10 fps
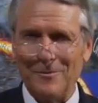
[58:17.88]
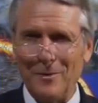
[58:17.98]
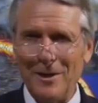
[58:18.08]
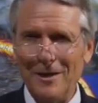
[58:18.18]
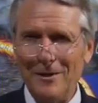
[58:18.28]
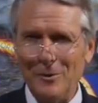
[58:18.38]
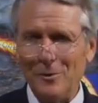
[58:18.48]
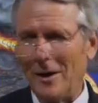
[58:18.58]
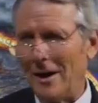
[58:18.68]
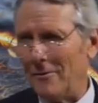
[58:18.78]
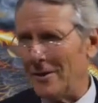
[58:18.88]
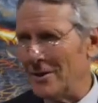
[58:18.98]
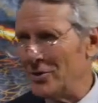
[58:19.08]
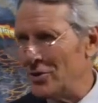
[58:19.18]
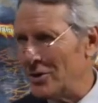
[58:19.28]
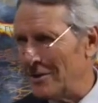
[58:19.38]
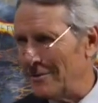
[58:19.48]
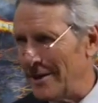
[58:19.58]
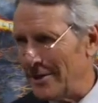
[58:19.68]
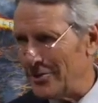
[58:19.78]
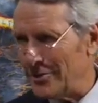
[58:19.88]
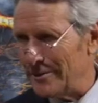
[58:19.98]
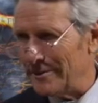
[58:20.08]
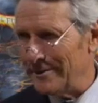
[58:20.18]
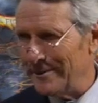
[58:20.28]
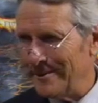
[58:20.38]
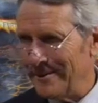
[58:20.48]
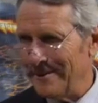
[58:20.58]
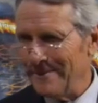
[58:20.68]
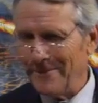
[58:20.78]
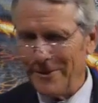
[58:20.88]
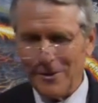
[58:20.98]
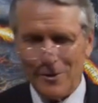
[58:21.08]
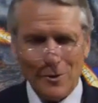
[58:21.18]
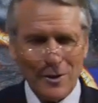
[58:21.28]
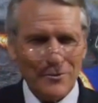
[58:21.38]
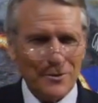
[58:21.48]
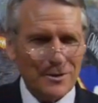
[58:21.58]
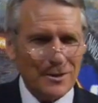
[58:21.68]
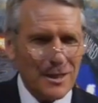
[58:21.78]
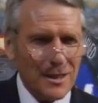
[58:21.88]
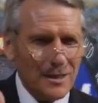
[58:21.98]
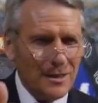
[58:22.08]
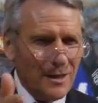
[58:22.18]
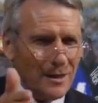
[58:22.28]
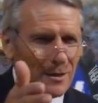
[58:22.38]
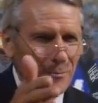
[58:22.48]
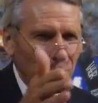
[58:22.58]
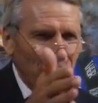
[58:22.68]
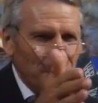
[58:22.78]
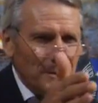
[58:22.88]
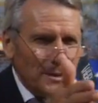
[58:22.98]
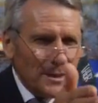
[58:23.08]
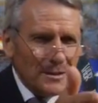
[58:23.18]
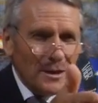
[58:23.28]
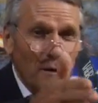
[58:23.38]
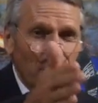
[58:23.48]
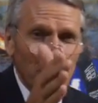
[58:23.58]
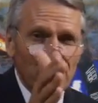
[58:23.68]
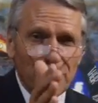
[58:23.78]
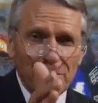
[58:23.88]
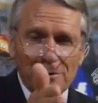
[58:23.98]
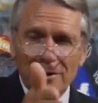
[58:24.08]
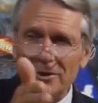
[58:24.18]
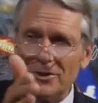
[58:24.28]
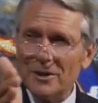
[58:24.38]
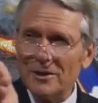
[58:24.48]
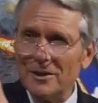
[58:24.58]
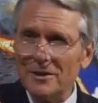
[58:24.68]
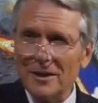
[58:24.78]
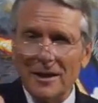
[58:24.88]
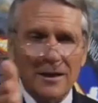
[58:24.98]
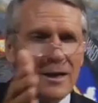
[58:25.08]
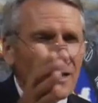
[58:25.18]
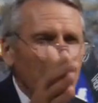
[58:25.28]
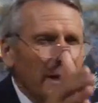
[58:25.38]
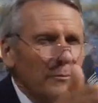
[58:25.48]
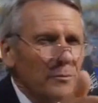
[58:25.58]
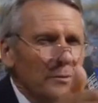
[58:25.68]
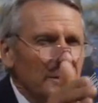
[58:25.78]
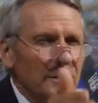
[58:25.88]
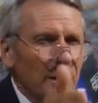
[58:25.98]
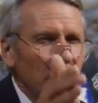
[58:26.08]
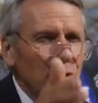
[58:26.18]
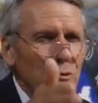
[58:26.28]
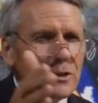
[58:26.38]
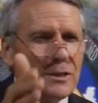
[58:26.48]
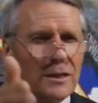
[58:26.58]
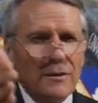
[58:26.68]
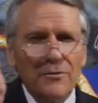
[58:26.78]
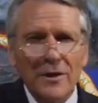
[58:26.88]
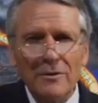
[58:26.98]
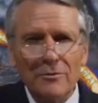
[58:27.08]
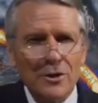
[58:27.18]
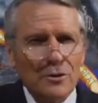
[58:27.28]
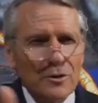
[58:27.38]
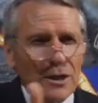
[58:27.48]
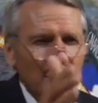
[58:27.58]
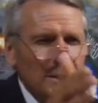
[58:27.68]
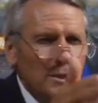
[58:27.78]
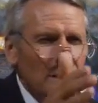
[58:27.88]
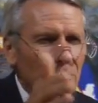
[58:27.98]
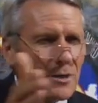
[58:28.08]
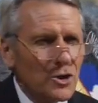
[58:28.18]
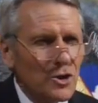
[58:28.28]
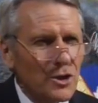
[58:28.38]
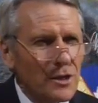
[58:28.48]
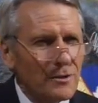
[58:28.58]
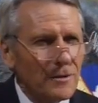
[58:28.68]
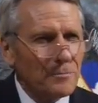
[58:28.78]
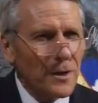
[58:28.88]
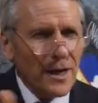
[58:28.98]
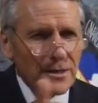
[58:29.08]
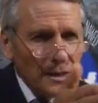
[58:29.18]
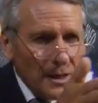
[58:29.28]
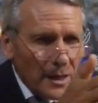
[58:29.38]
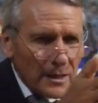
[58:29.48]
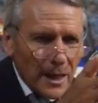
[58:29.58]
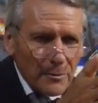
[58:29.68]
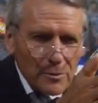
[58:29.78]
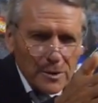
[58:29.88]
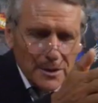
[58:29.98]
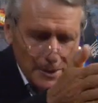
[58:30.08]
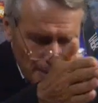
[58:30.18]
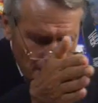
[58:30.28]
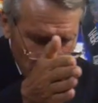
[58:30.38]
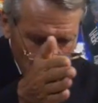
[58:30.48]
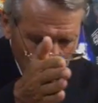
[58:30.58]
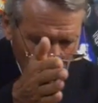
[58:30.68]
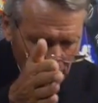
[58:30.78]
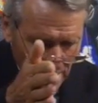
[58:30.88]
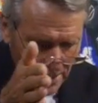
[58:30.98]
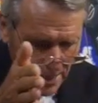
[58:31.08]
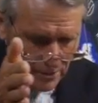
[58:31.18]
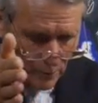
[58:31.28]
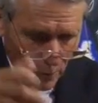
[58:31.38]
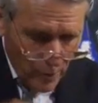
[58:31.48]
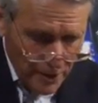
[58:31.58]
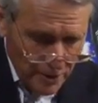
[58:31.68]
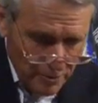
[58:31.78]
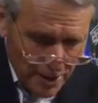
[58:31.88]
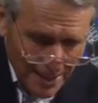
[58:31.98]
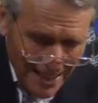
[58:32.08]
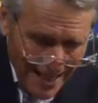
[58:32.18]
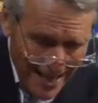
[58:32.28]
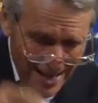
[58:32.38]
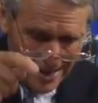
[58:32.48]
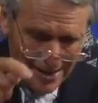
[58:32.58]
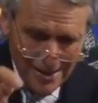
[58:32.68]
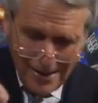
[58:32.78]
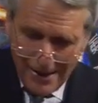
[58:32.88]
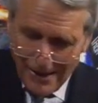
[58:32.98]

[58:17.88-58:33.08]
We who are in this generation, who have seen the prophecies fulfilled, as Jesus said, those who see the fig tree shooting, this generation shall not pass, they will see that what is written here,